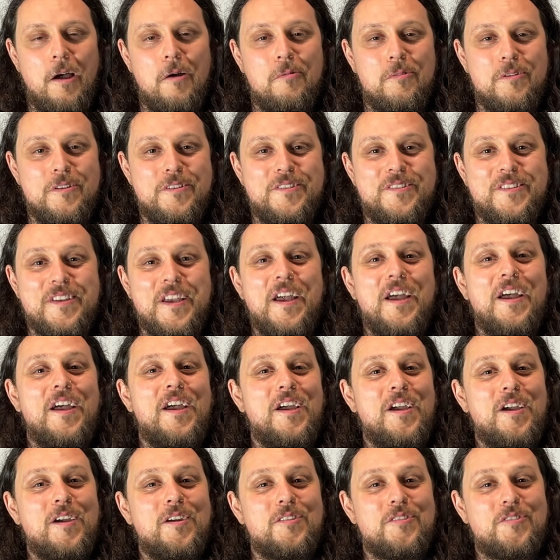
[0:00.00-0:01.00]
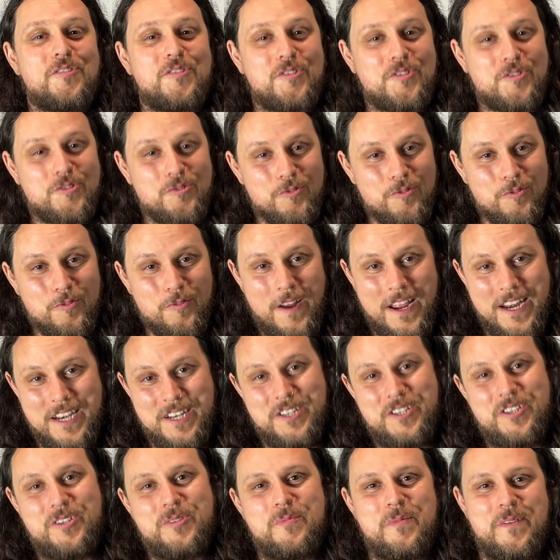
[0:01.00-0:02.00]
was
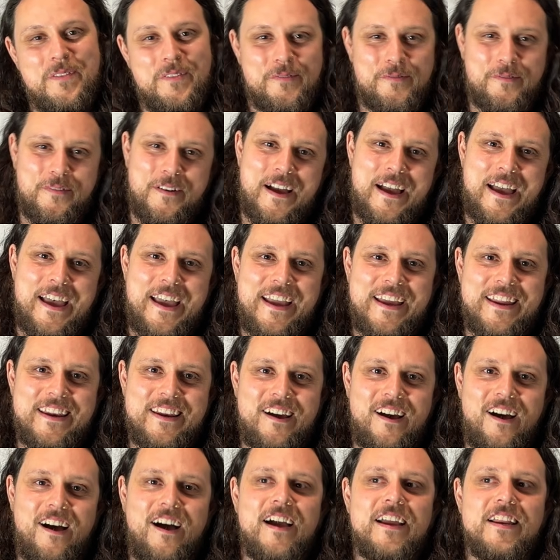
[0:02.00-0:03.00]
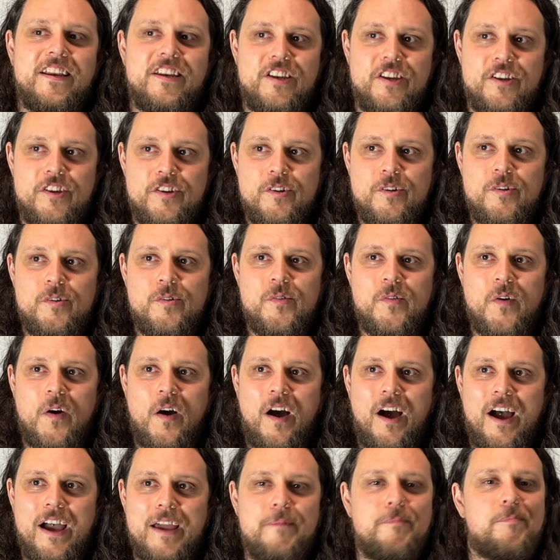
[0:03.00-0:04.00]
drenched with rain, I knew
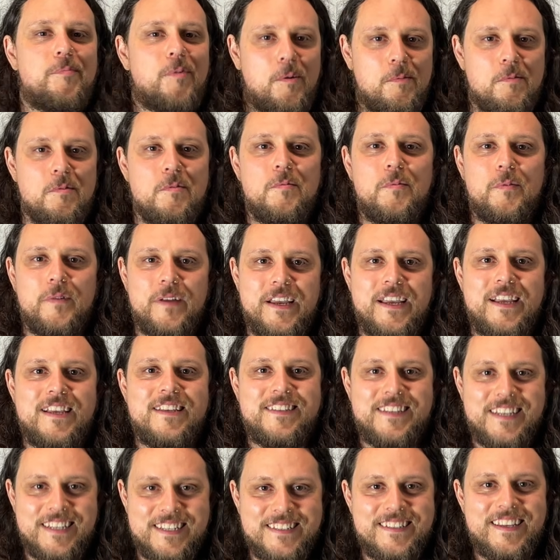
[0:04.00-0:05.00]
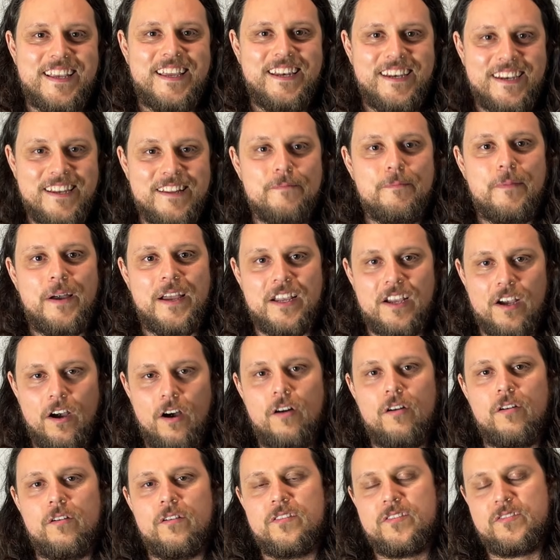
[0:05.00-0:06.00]
I'd probably succeeded in my
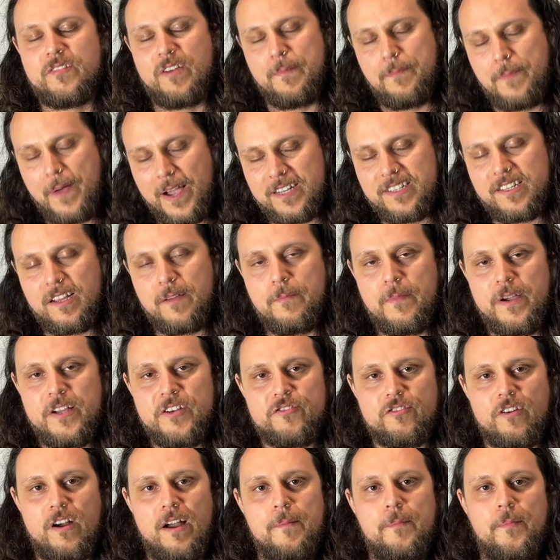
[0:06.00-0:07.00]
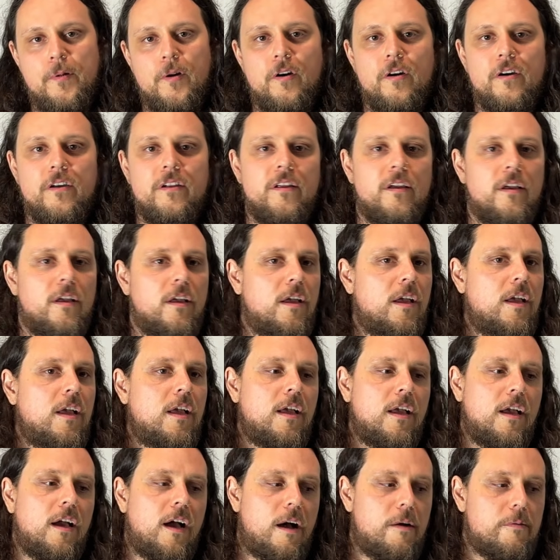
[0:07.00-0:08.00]
goal. So I packed up my tripod,
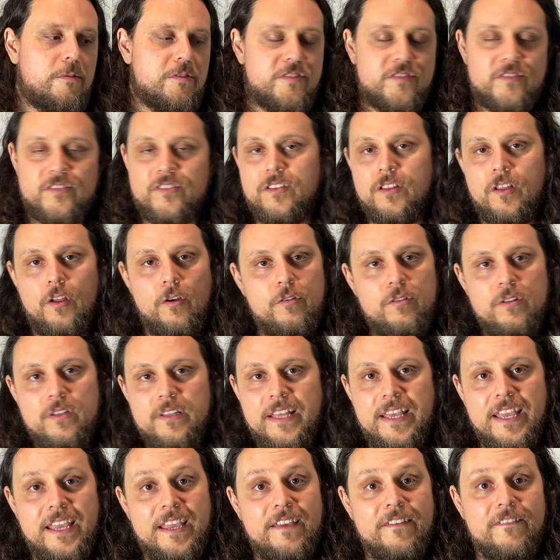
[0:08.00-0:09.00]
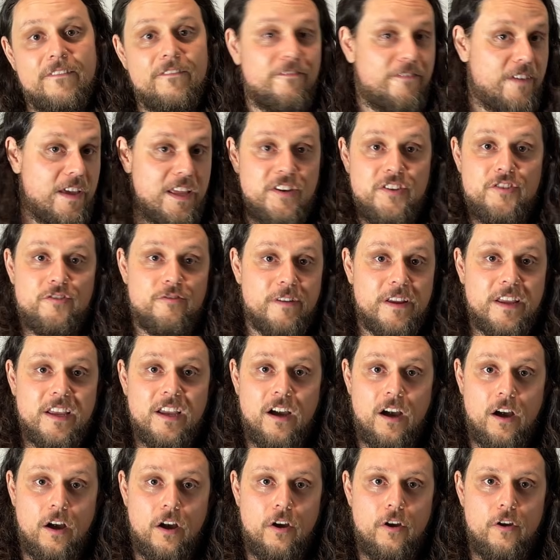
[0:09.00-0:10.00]
I was slowly venturing
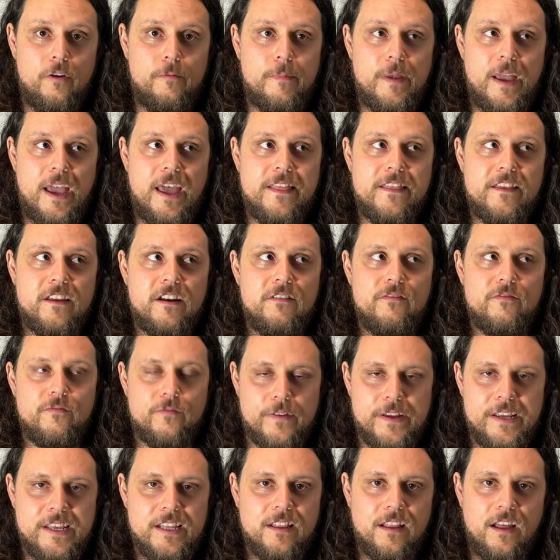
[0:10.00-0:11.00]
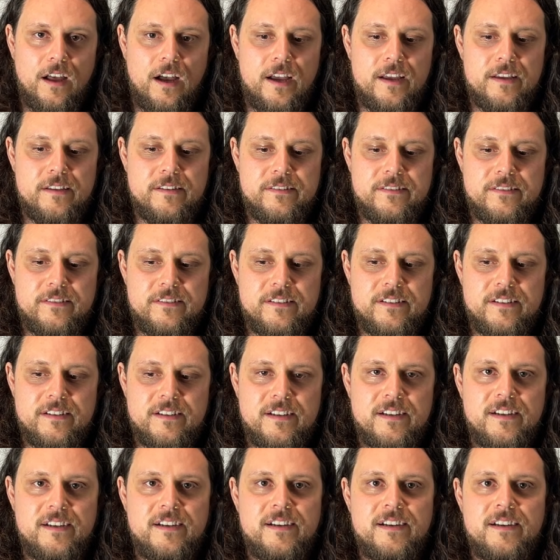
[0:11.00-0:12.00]
home, and then I realized
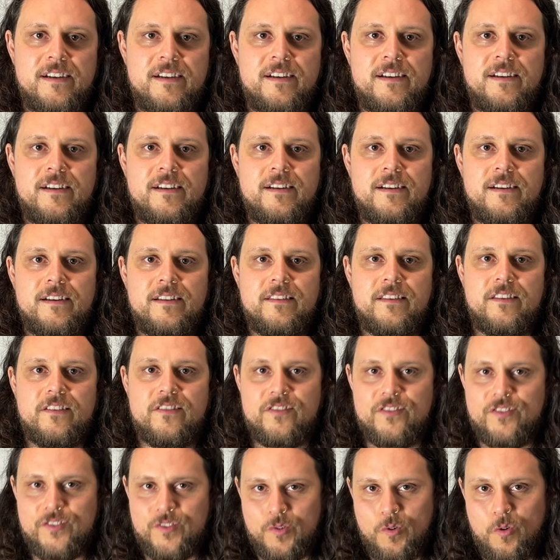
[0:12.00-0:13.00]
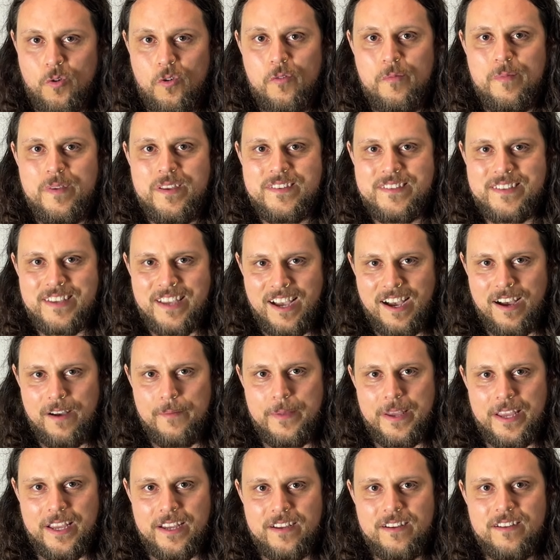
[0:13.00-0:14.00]
the storm is
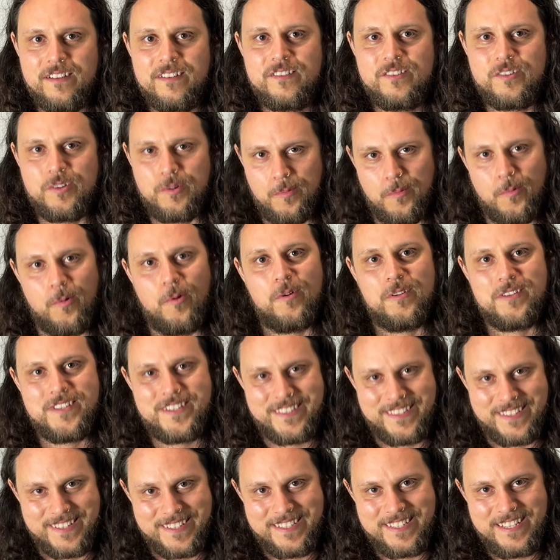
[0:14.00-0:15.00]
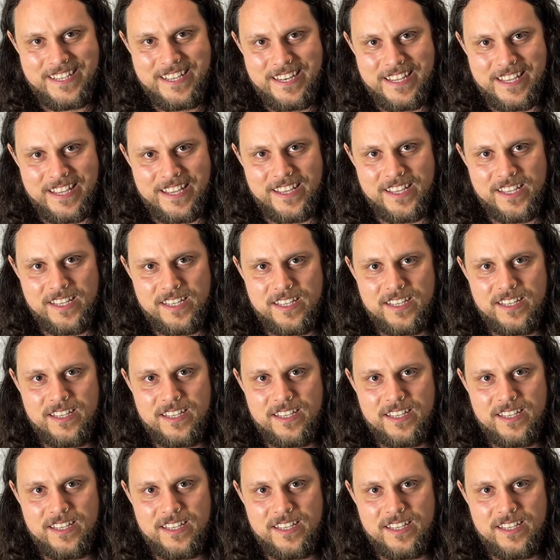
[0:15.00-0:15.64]
coming towards the city.